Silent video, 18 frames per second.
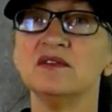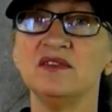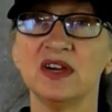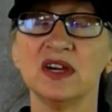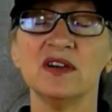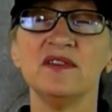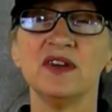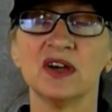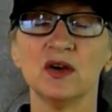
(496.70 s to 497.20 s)

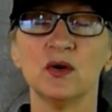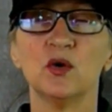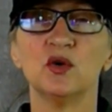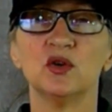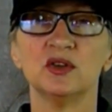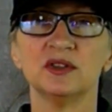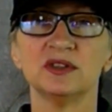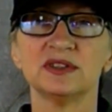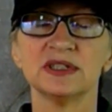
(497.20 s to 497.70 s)
very, very
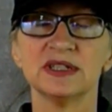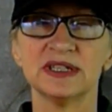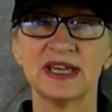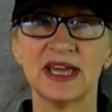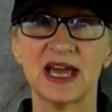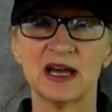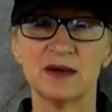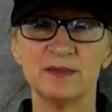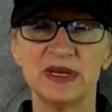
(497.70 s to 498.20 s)
old
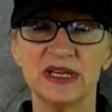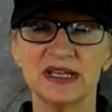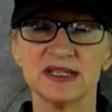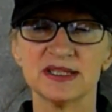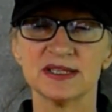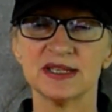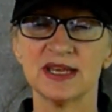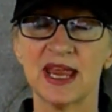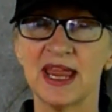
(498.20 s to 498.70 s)

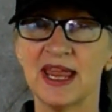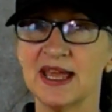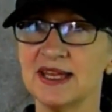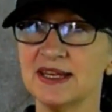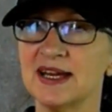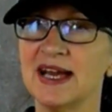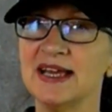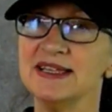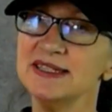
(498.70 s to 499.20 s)
cabinets.
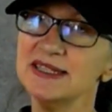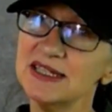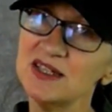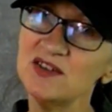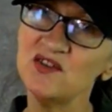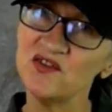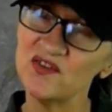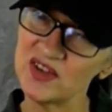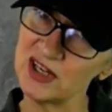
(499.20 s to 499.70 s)
And I
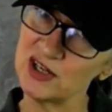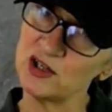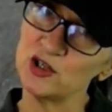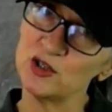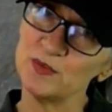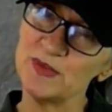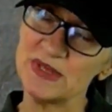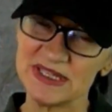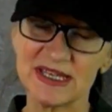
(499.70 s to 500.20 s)
did
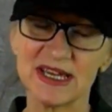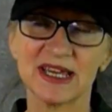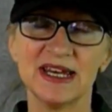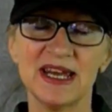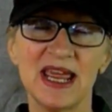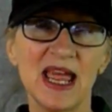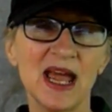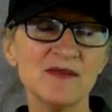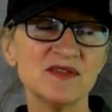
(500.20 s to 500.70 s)
film the
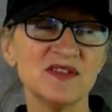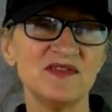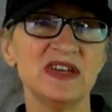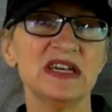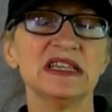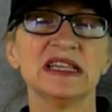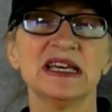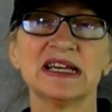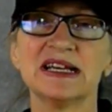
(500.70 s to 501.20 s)
second half of
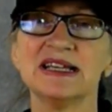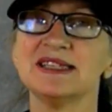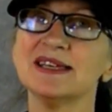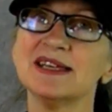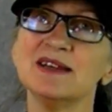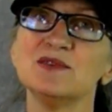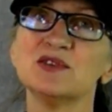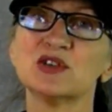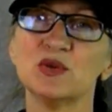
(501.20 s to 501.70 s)
it, like I
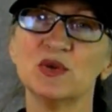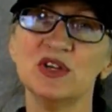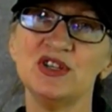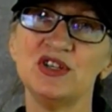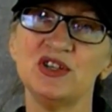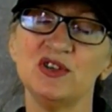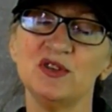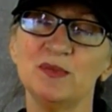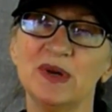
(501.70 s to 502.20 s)
said I was going
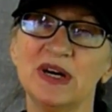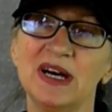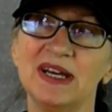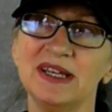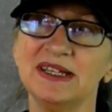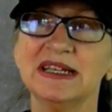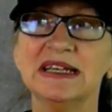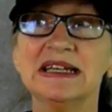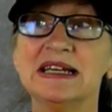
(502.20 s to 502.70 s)
to,
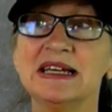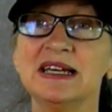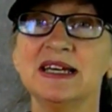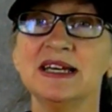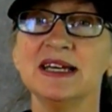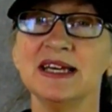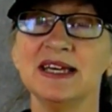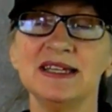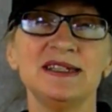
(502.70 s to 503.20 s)
but
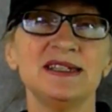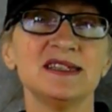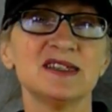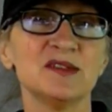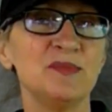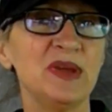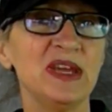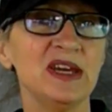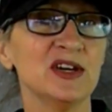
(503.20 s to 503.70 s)
it
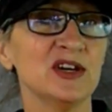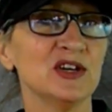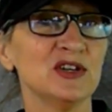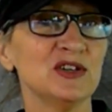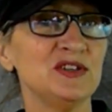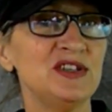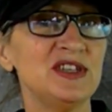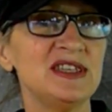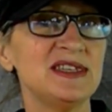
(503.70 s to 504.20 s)

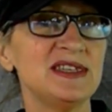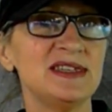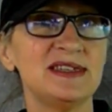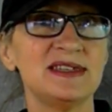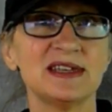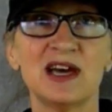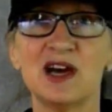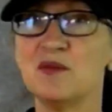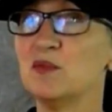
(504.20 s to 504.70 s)
disappeared
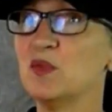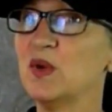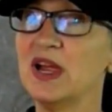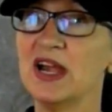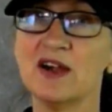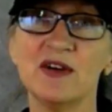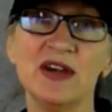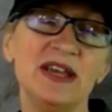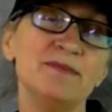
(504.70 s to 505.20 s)

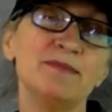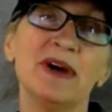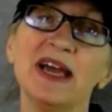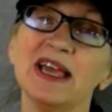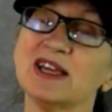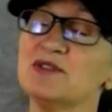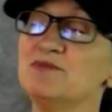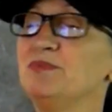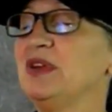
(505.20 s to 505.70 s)
somewhere in
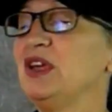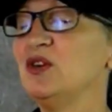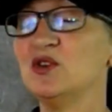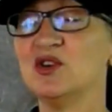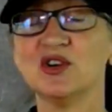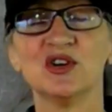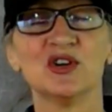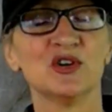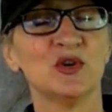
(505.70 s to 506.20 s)
my
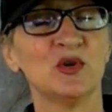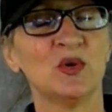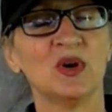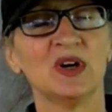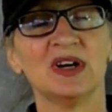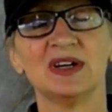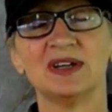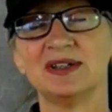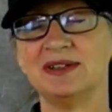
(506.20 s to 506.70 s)
computer
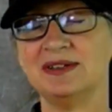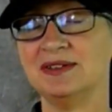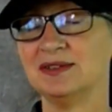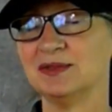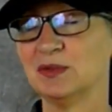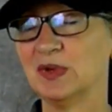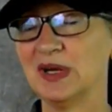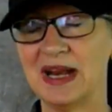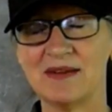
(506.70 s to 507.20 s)
or
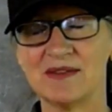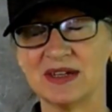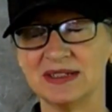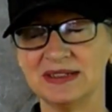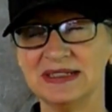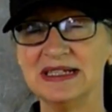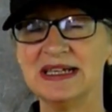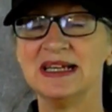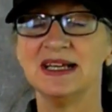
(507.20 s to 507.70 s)
whatever.
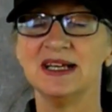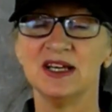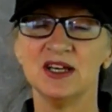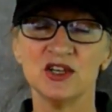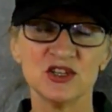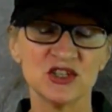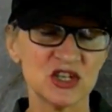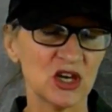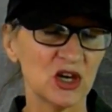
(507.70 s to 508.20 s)

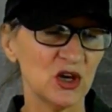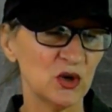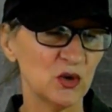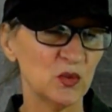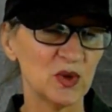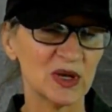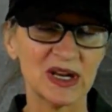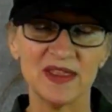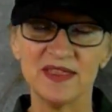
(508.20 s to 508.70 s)

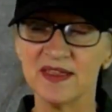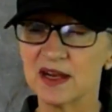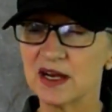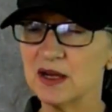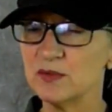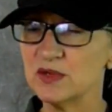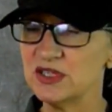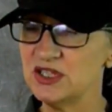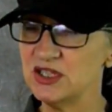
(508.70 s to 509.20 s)
So what I thought
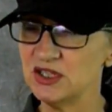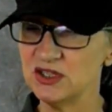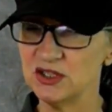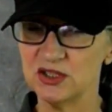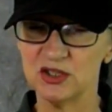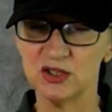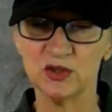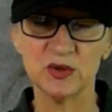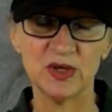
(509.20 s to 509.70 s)
I would
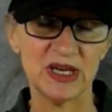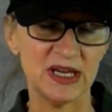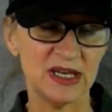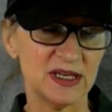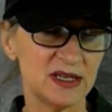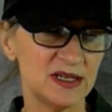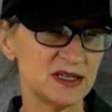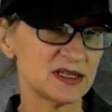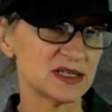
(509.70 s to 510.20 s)
do
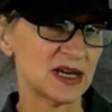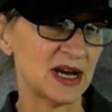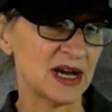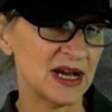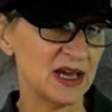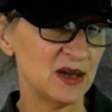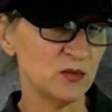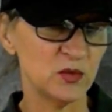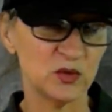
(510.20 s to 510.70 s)
is
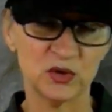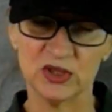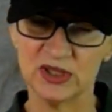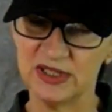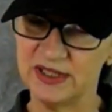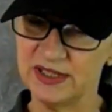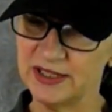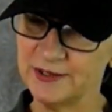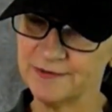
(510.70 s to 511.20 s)
I
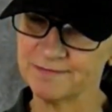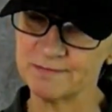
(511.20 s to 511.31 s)
would